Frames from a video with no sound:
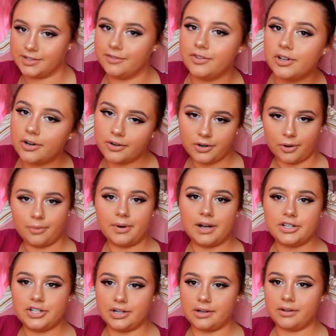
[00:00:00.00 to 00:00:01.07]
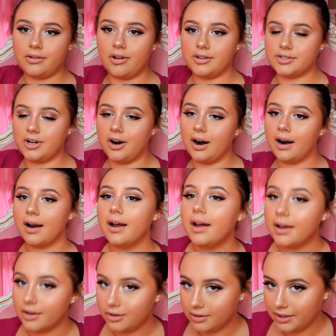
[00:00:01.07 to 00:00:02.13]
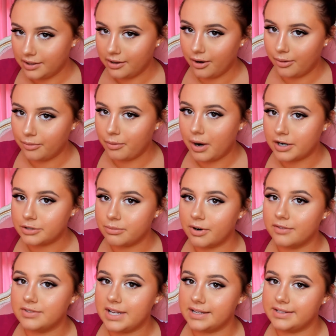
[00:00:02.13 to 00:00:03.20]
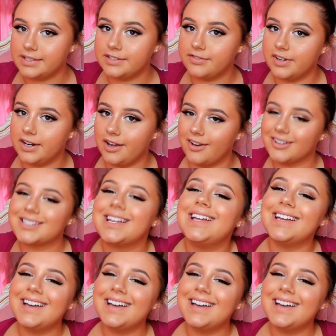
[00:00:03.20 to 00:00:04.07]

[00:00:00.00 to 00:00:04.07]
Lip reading: And if you don't know what chicken claws are, you need to go watch more of Desi's videos.